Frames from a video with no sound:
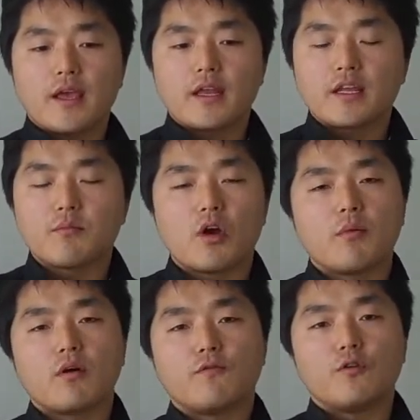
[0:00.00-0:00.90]
any
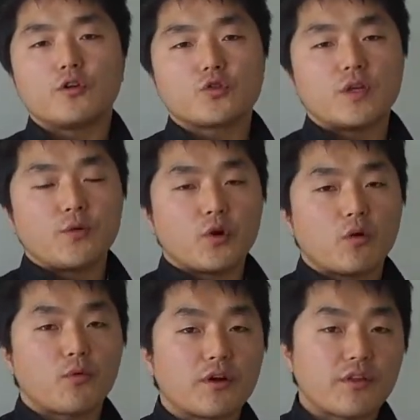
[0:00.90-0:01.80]
mobile virtual
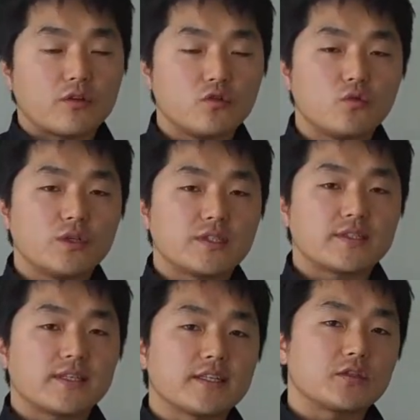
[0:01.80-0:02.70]
network operators that do wish
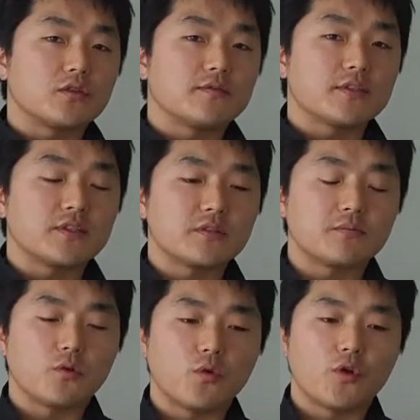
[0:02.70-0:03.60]
to start services,
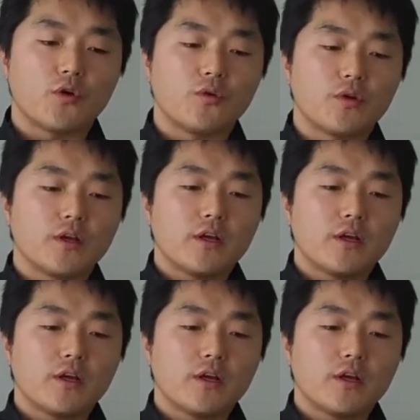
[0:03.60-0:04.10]
although